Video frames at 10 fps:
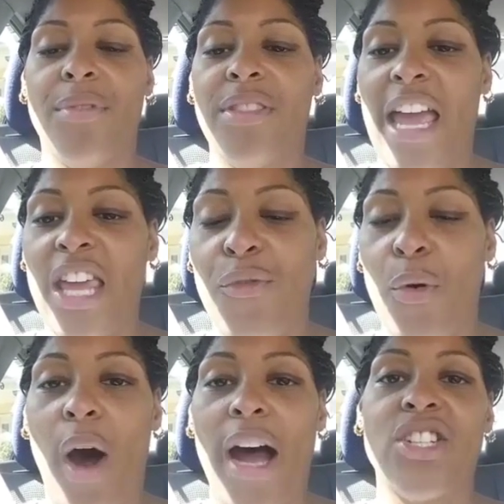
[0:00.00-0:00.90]
Thank you for
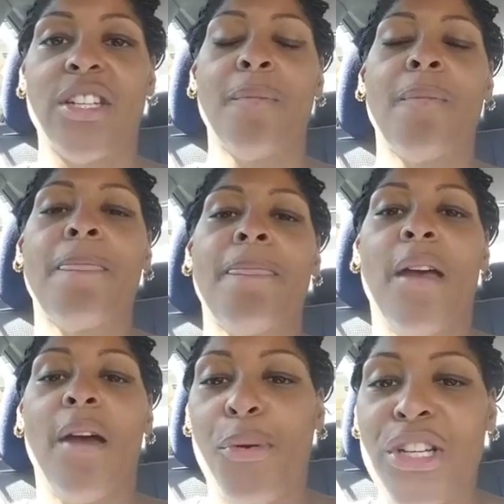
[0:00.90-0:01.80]
watching.
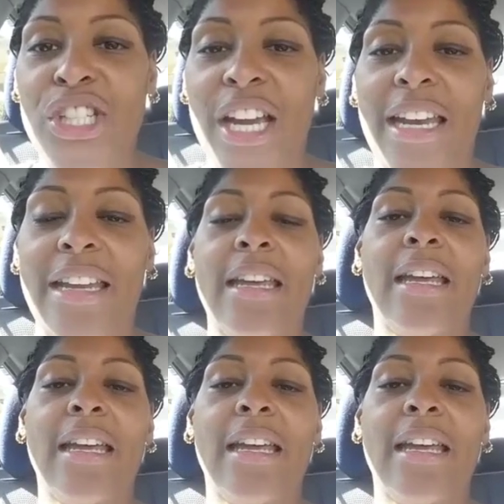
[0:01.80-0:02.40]
Appreciate it.